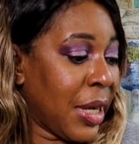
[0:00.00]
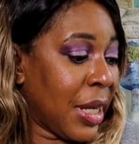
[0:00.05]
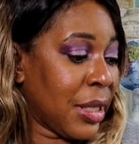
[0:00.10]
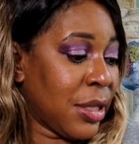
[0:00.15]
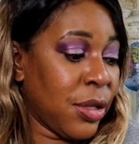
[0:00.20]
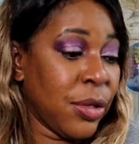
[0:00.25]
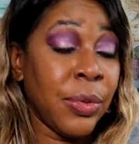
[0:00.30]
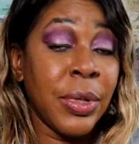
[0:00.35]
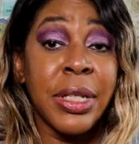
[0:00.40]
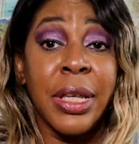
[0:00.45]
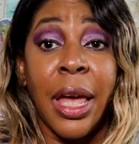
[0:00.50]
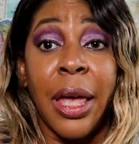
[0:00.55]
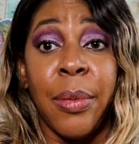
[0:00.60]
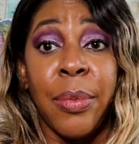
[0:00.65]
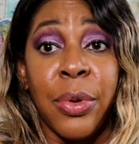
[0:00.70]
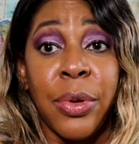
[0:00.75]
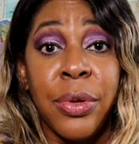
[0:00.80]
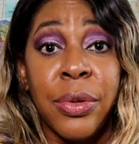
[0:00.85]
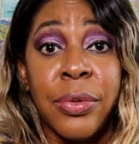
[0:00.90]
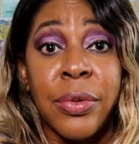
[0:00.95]
get to a
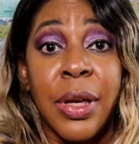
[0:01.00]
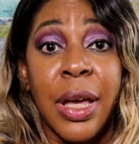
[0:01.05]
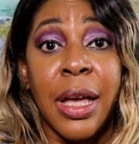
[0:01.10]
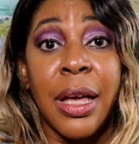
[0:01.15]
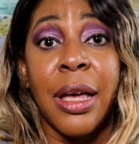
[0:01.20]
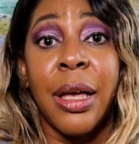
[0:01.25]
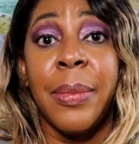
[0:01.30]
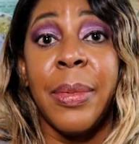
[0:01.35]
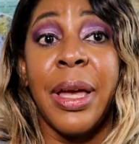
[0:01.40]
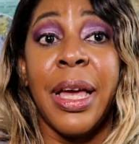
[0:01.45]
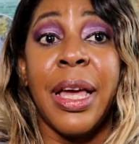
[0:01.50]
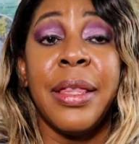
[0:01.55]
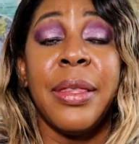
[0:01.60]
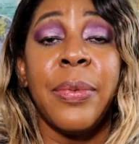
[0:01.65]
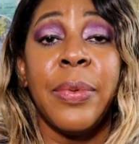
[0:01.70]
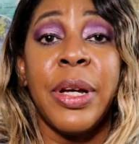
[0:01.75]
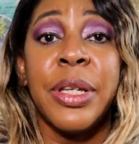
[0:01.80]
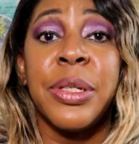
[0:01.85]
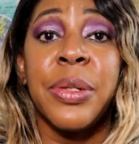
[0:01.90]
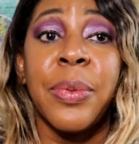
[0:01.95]
table at
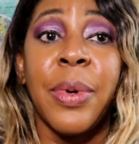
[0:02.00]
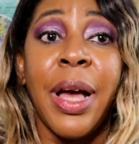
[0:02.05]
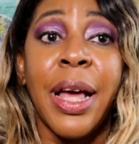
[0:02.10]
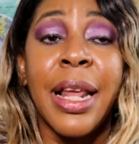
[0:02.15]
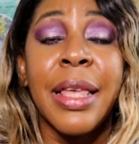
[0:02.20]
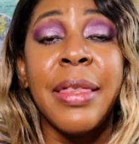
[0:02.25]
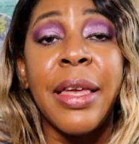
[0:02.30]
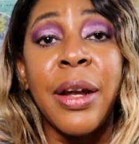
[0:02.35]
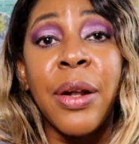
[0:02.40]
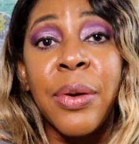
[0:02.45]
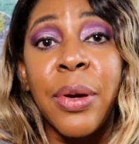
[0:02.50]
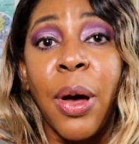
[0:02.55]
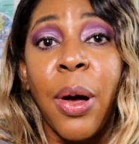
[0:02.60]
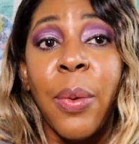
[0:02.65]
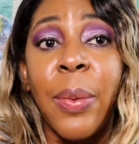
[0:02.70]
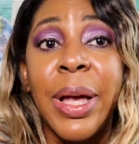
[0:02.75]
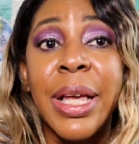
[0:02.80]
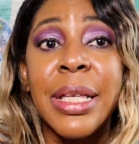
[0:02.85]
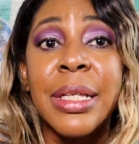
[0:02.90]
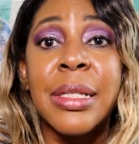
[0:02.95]
the restaurant and they don't
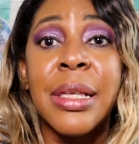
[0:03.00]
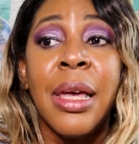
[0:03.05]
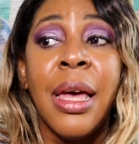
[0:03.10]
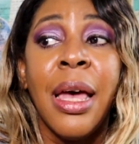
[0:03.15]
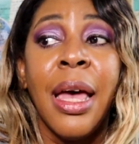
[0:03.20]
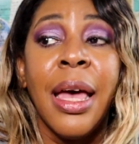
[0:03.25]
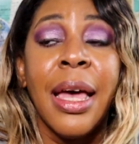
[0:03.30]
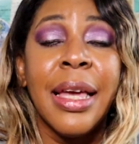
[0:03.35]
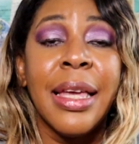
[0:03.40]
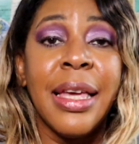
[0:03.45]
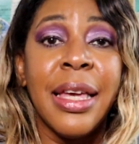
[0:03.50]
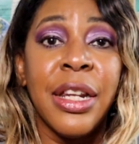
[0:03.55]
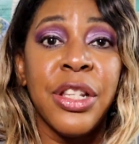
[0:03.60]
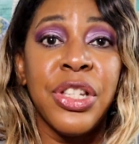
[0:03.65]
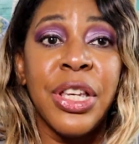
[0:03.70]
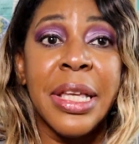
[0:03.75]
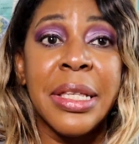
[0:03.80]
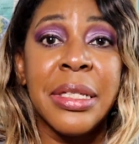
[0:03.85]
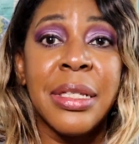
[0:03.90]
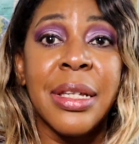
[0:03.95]
always get a
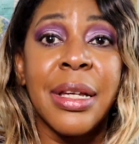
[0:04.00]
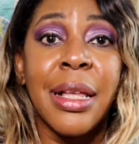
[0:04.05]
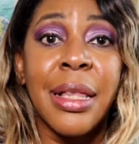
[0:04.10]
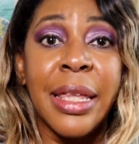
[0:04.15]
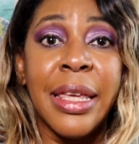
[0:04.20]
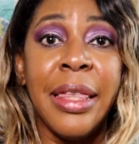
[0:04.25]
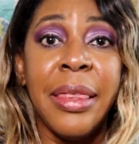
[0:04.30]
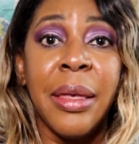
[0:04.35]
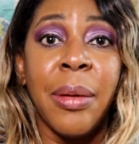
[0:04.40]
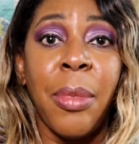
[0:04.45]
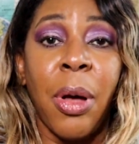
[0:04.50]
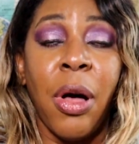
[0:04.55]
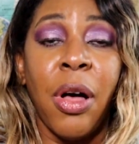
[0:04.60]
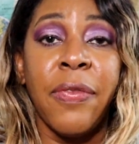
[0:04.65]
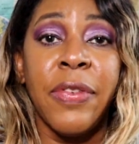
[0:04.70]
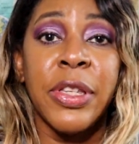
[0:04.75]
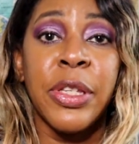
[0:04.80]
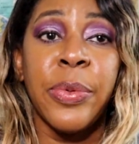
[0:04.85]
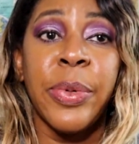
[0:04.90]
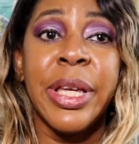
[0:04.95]
chance to clean them
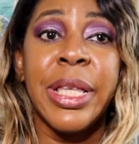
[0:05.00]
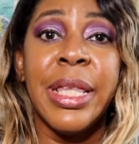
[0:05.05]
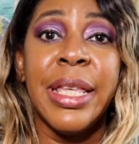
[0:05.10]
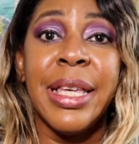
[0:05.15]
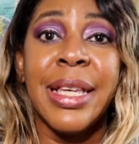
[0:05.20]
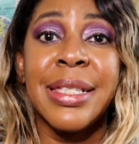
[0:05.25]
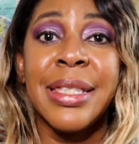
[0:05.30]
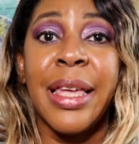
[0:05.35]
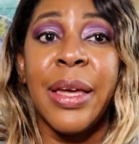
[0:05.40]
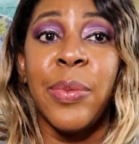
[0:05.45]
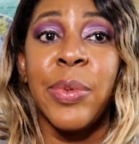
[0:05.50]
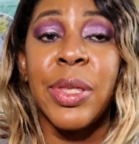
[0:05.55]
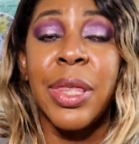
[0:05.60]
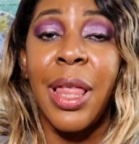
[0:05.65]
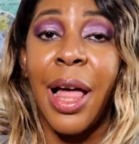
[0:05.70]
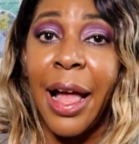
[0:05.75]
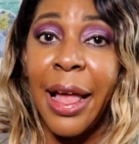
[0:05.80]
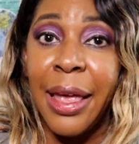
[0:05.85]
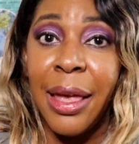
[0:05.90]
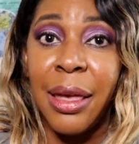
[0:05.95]
off as quickly as they
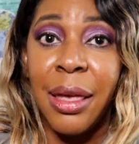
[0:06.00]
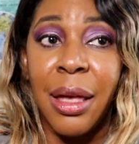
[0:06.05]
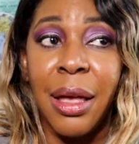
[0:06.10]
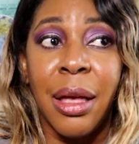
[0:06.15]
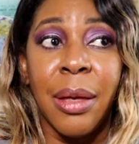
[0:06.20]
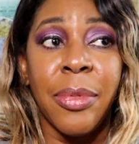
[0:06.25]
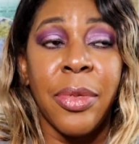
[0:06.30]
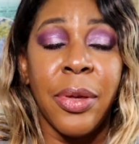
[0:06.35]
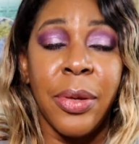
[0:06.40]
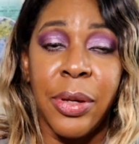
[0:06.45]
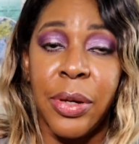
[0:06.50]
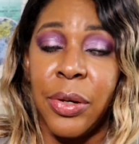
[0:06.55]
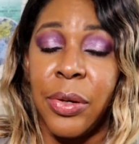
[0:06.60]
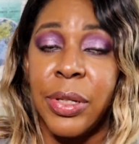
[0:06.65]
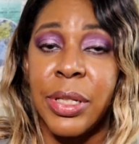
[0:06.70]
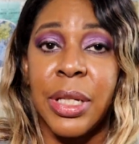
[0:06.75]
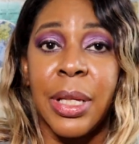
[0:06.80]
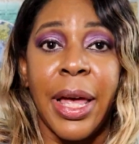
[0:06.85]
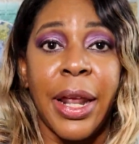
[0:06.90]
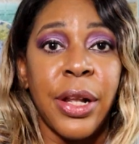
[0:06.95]
would like. You
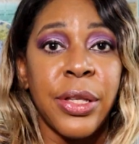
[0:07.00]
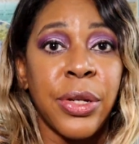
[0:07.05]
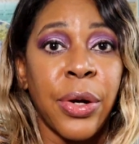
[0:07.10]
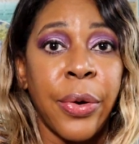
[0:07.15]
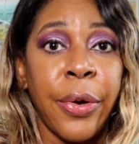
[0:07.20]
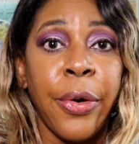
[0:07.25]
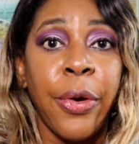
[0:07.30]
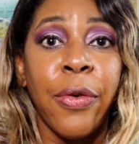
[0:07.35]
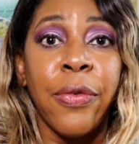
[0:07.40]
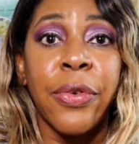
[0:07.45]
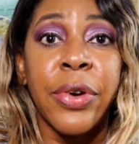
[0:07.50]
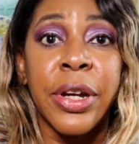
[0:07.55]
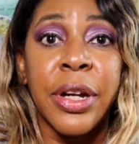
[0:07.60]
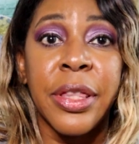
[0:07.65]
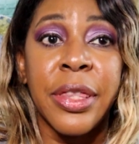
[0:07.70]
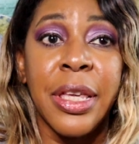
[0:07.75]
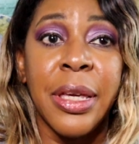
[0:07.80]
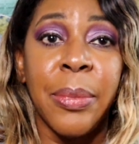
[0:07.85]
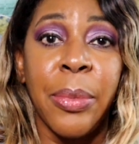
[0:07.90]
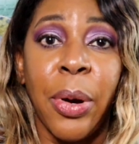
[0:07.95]
know, it's a lot of turnover
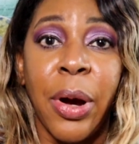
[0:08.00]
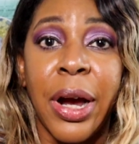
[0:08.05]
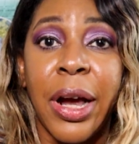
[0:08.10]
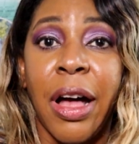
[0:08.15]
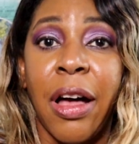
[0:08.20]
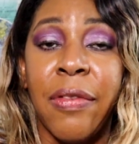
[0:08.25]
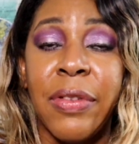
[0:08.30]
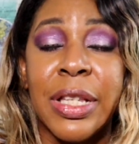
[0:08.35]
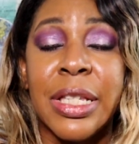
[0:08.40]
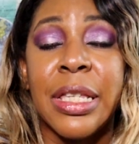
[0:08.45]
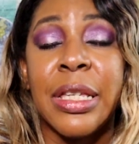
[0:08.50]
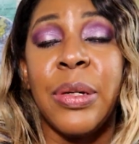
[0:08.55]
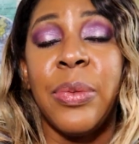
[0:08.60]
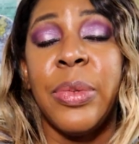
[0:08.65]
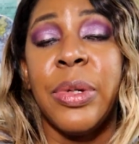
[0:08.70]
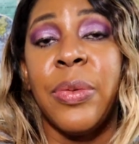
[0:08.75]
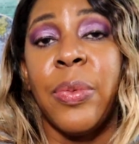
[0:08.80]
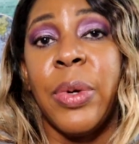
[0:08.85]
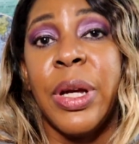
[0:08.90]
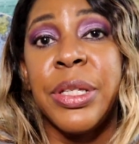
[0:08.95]
in a theme park, obviously,
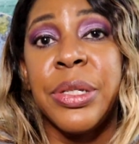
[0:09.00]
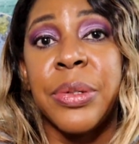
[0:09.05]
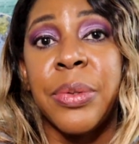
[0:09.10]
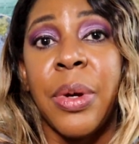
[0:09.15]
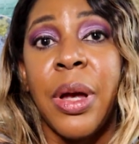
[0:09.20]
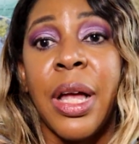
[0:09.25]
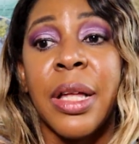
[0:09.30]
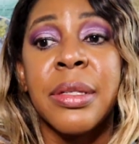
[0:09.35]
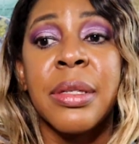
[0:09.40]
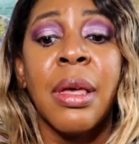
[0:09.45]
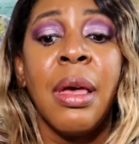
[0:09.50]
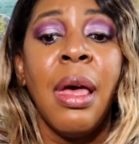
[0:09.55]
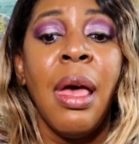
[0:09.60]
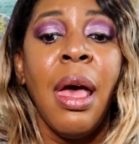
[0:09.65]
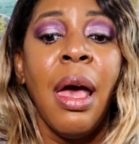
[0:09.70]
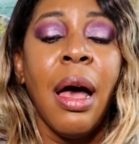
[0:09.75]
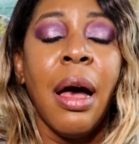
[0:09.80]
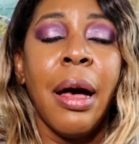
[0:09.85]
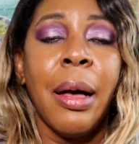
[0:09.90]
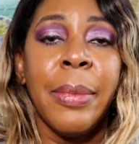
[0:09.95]
with restaurants,
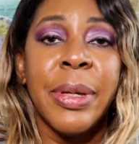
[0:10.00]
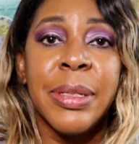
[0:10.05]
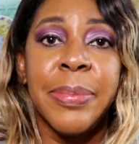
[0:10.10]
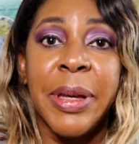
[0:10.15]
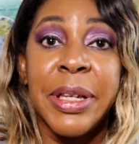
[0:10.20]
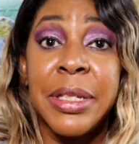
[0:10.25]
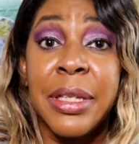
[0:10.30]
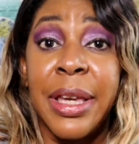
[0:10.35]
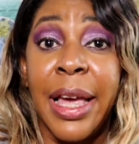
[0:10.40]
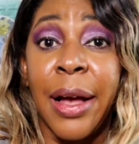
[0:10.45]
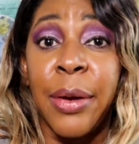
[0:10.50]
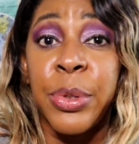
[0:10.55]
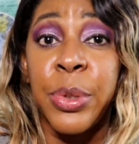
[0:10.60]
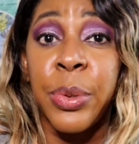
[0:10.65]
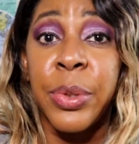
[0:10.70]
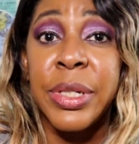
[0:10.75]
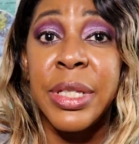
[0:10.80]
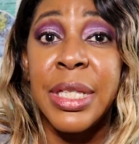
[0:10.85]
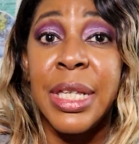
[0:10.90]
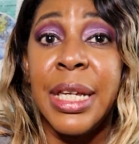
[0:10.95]
especially
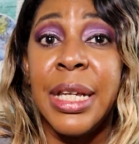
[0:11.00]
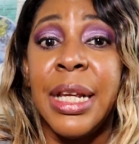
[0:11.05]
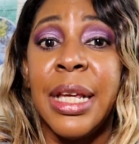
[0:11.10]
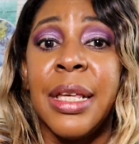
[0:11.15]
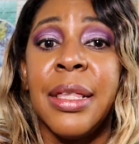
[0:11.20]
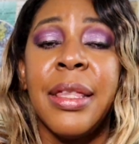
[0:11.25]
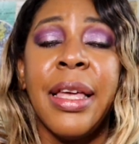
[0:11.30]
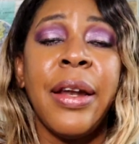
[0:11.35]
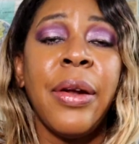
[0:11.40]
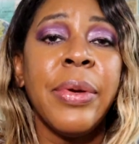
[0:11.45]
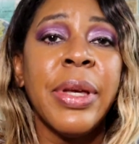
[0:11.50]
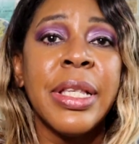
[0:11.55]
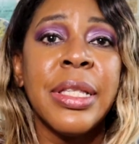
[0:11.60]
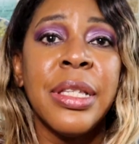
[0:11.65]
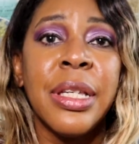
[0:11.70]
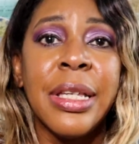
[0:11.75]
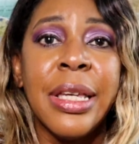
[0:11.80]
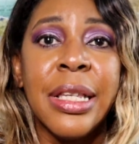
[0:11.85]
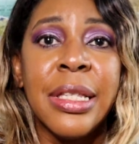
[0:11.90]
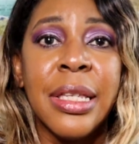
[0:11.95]
outdoor seating. They don't
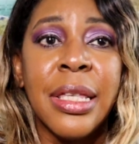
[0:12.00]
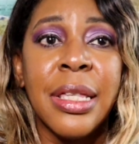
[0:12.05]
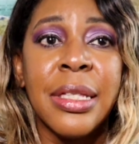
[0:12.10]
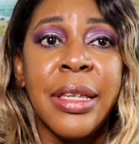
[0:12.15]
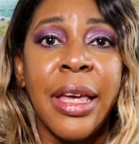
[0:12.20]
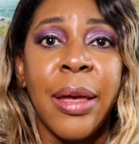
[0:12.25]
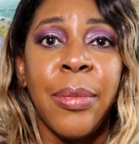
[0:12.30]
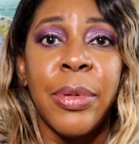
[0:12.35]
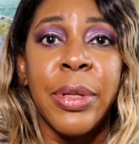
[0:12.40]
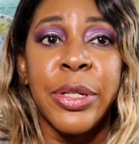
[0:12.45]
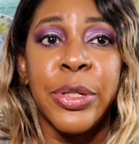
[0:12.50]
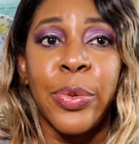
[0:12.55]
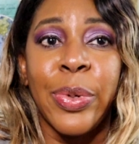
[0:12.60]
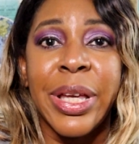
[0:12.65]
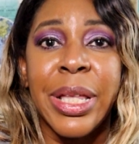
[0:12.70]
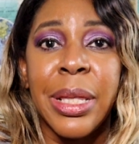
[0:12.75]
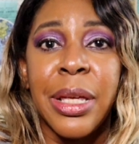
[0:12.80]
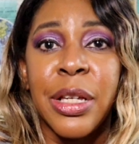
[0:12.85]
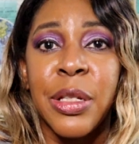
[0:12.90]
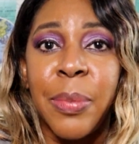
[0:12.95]
get to the table as
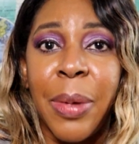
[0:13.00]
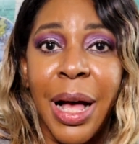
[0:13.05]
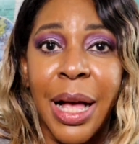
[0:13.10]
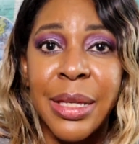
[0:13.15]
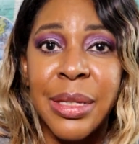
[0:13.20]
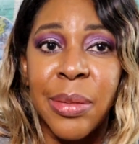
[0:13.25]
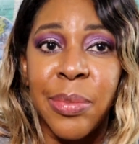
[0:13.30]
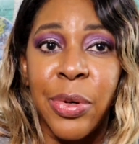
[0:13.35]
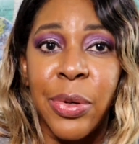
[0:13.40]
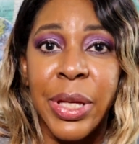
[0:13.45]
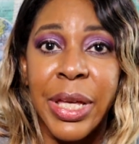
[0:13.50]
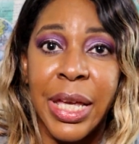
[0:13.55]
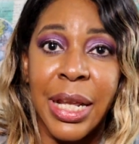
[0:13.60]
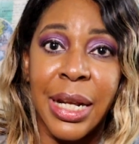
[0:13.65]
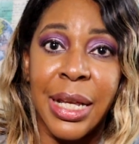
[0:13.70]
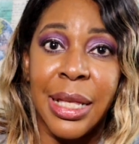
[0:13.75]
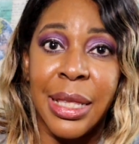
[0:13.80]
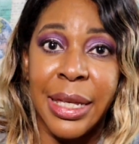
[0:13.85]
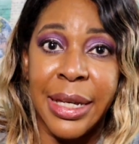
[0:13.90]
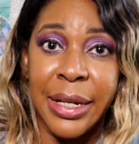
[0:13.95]
quickly as possible and
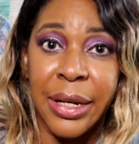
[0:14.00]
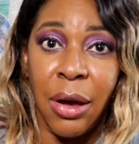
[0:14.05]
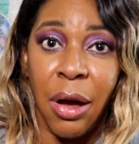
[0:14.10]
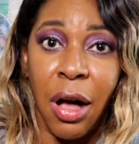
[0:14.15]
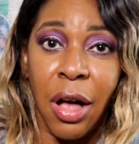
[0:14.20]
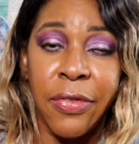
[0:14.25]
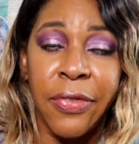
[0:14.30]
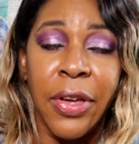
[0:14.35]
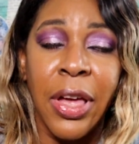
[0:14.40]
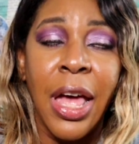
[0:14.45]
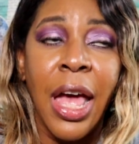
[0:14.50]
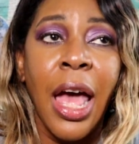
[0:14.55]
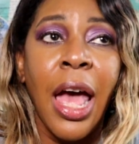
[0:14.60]
get it cleaned off.